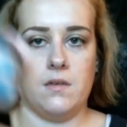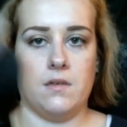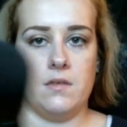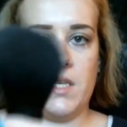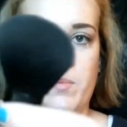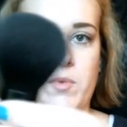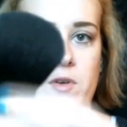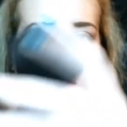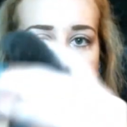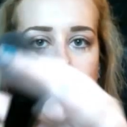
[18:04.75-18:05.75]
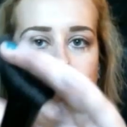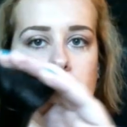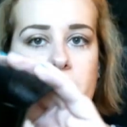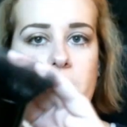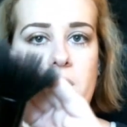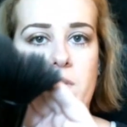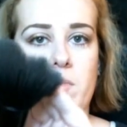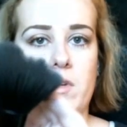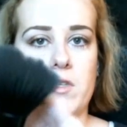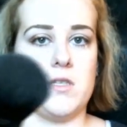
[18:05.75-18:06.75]
tapered, fluffy
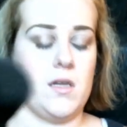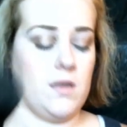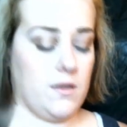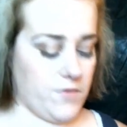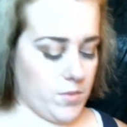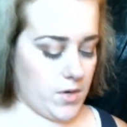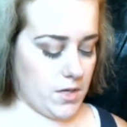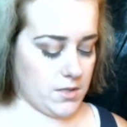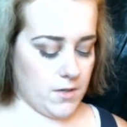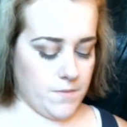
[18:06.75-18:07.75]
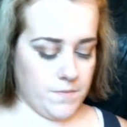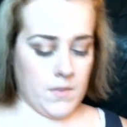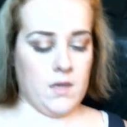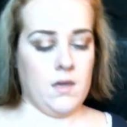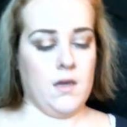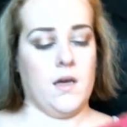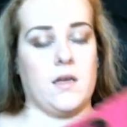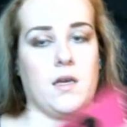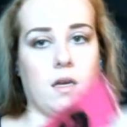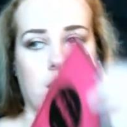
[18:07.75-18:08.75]
brush that I love for bronzer. Again,